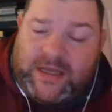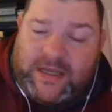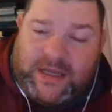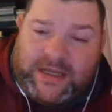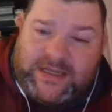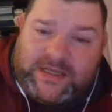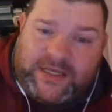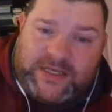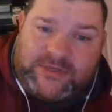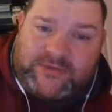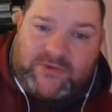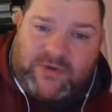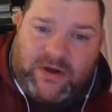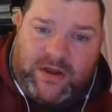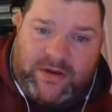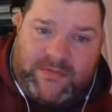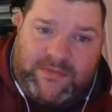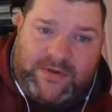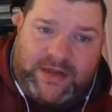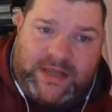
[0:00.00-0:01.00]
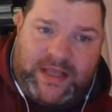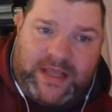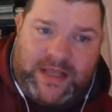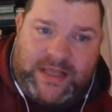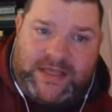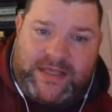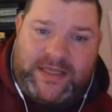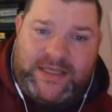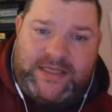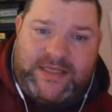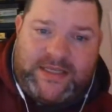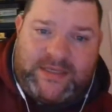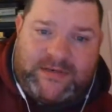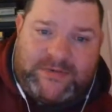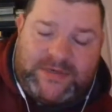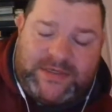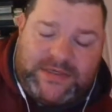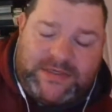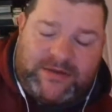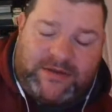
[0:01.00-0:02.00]
It does run, but it
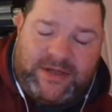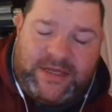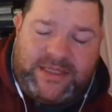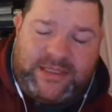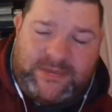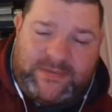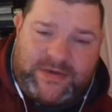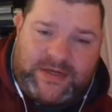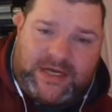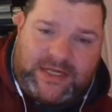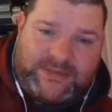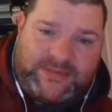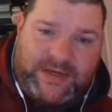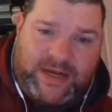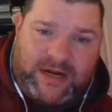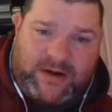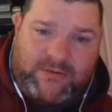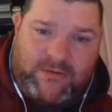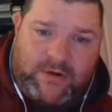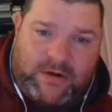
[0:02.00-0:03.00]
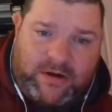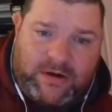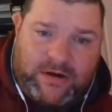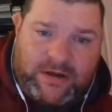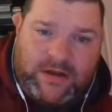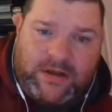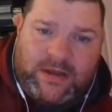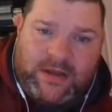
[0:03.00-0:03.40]
still needs some cosmetic work